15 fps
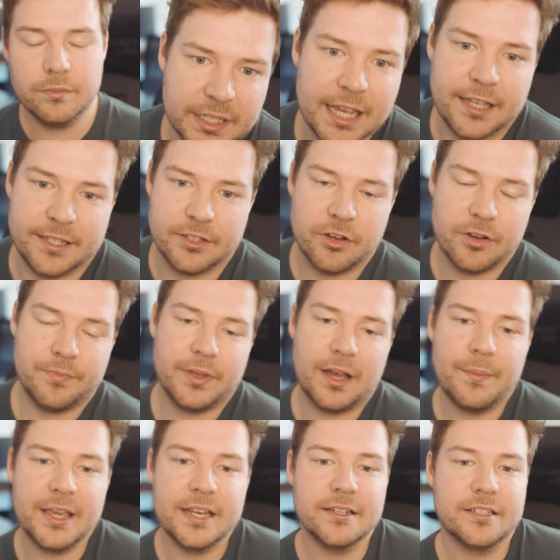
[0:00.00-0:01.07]
Yeah, so I
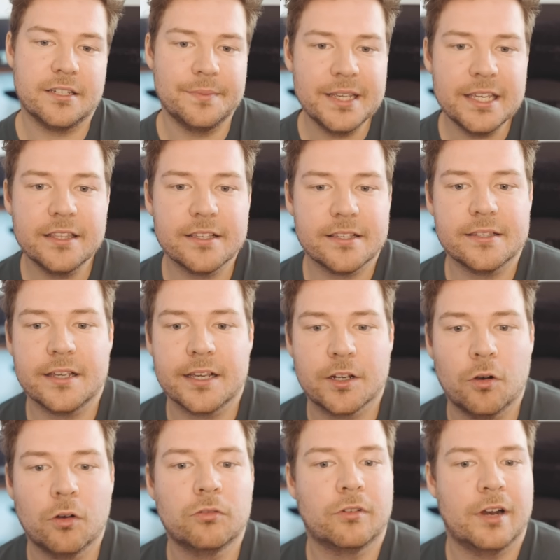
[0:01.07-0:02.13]
mean, to me this like
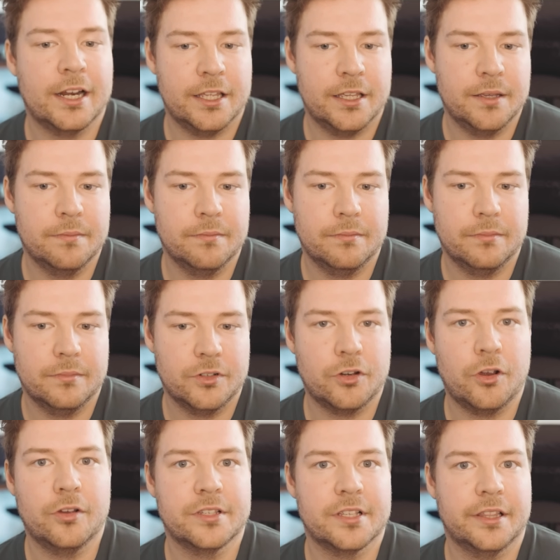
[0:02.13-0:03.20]
already
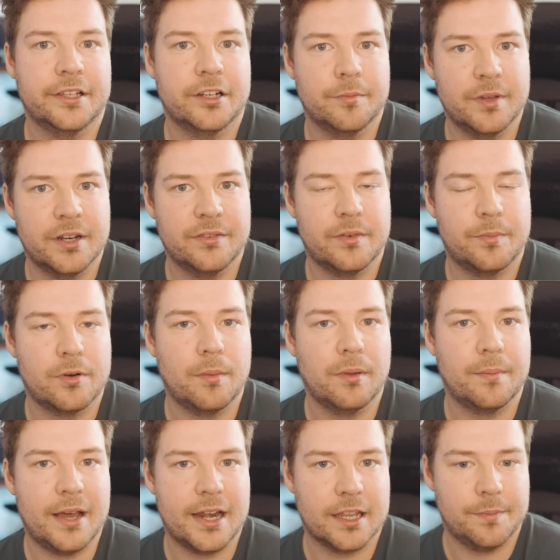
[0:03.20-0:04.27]
shows a little bit of a
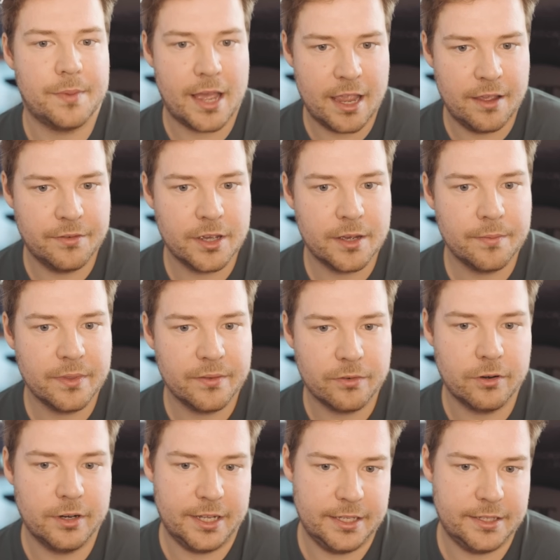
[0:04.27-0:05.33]
problematic behavior
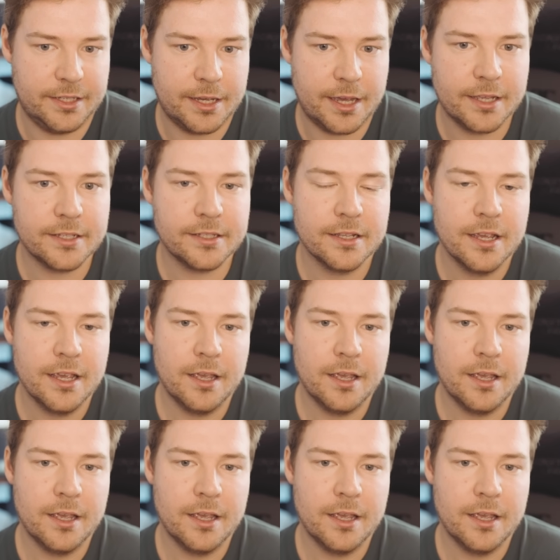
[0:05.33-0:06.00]
for an ECS